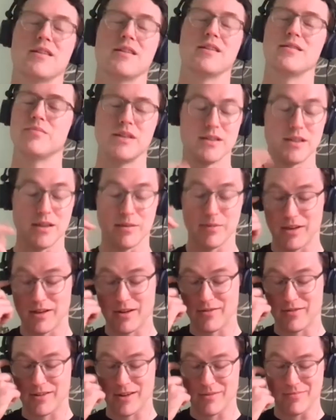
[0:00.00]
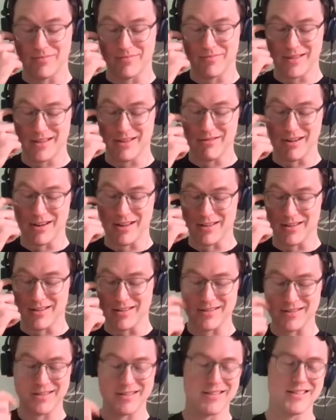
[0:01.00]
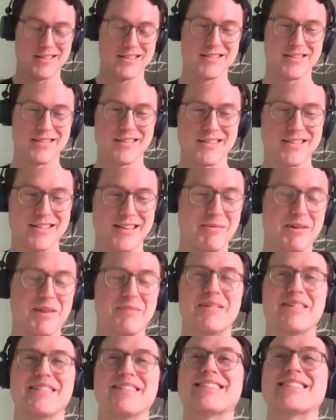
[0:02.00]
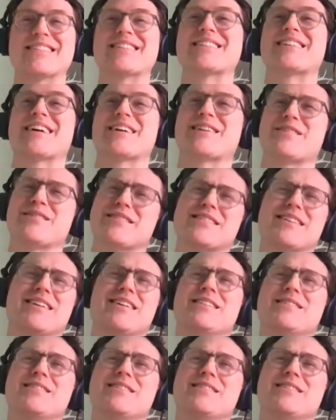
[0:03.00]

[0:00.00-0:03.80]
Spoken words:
and please let me know if I'm derailing this topic, but this is just accurate.